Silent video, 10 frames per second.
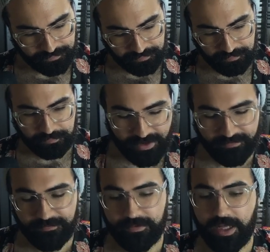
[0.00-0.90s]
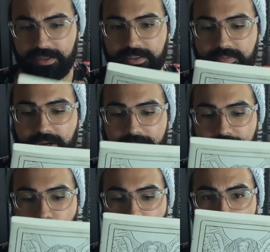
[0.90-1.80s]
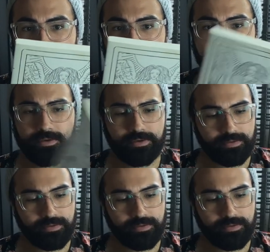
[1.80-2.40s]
Hmm. Flux by Orion